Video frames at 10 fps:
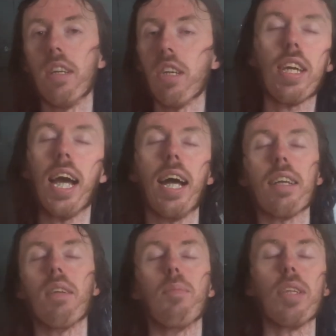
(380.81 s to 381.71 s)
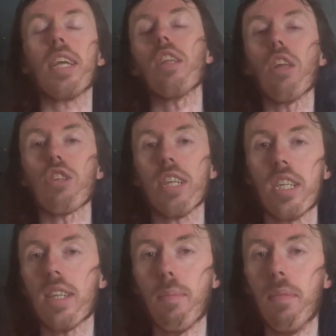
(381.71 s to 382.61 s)
You can't predict the loss
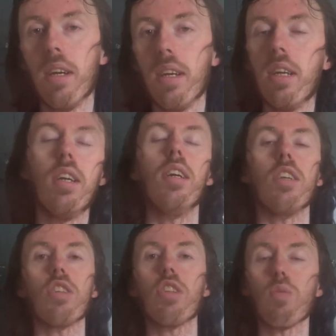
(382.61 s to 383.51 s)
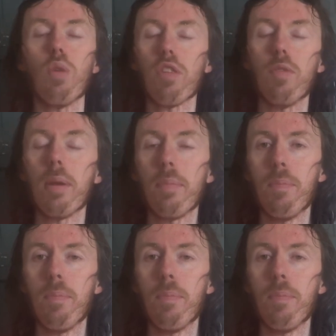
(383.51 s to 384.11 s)
against them. It just doesn't work for me.